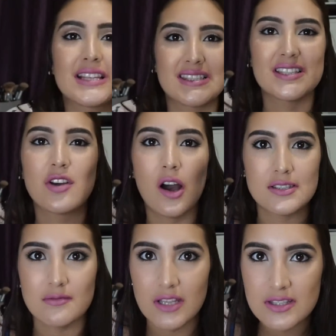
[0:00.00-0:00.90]
This is
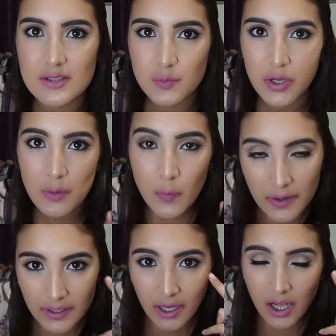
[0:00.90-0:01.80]
awesome. This is what I'm
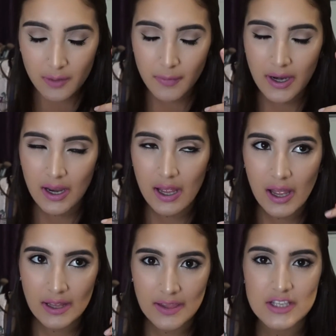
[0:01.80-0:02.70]
wearing on my
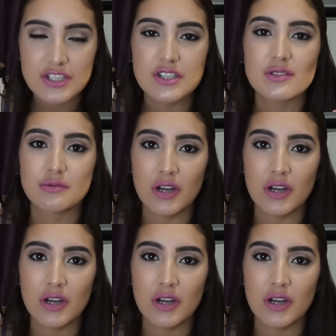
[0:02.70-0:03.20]
eyelashes